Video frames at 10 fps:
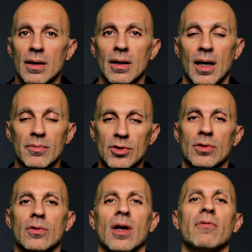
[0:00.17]
I'm
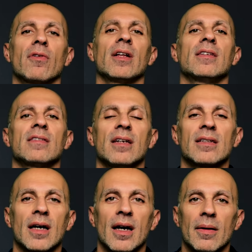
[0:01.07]
sure you have already seen
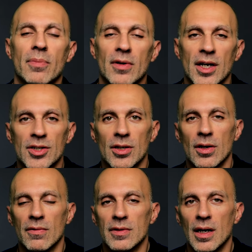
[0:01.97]
the pronation
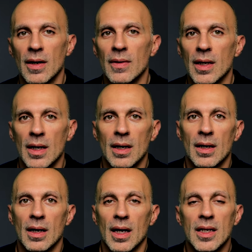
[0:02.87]
of the
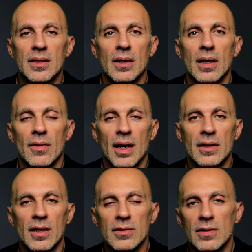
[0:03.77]
elite
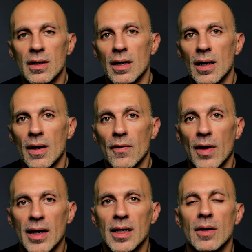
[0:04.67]
runners
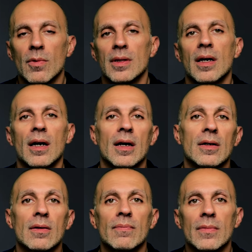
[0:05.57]
running with
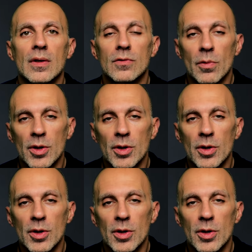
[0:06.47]
the super